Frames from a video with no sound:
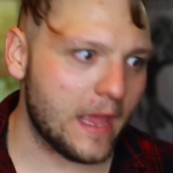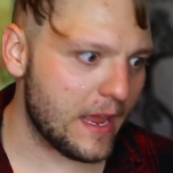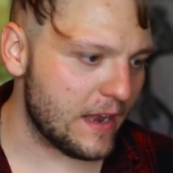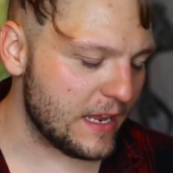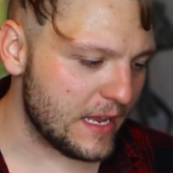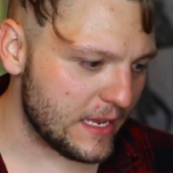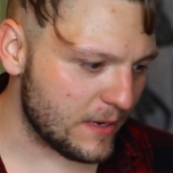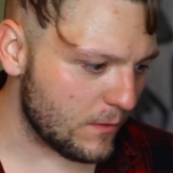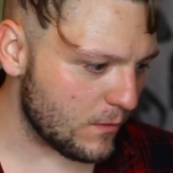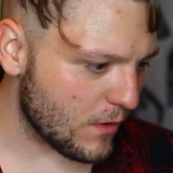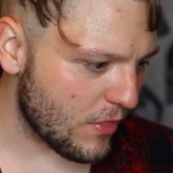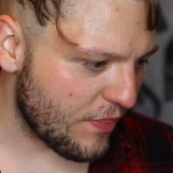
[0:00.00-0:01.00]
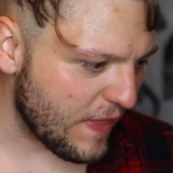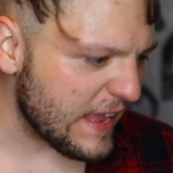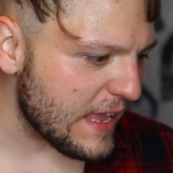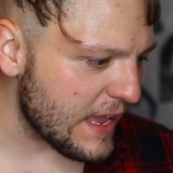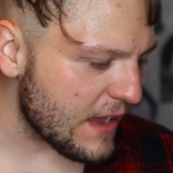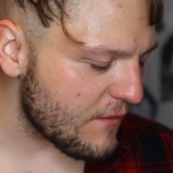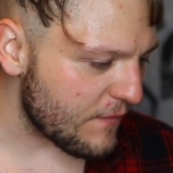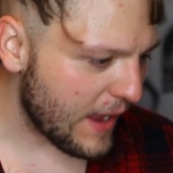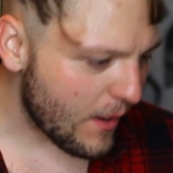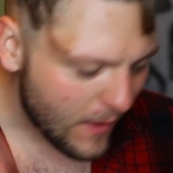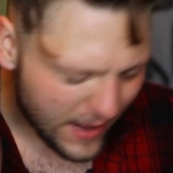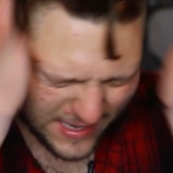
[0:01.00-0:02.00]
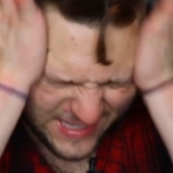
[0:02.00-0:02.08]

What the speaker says: And in thinking of how I